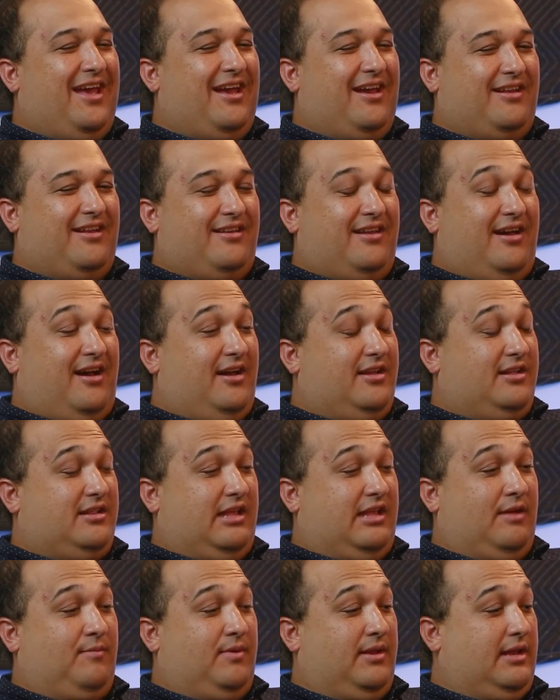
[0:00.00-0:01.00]
and uh,
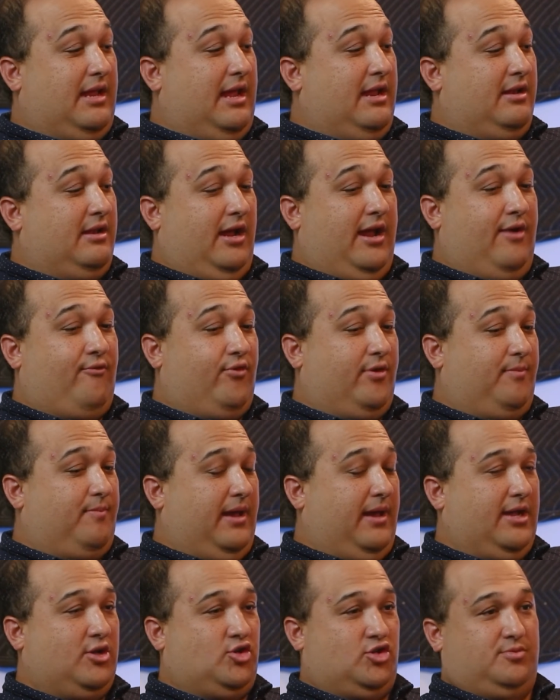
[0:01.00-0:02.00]
I mean, and every
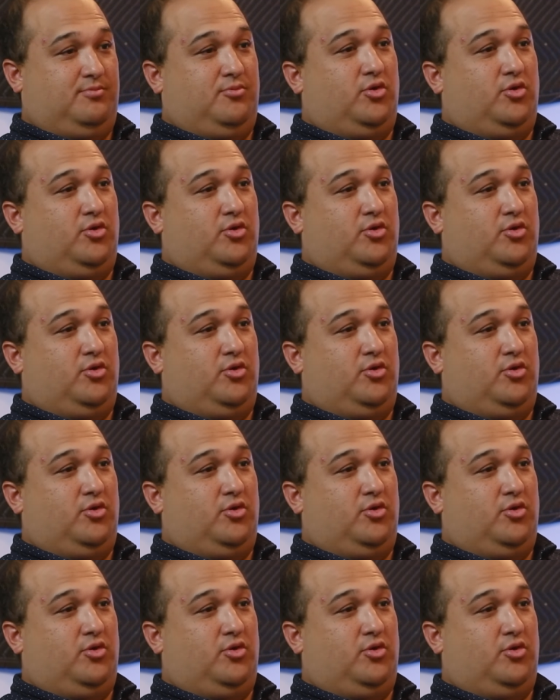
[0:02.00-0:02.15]
page is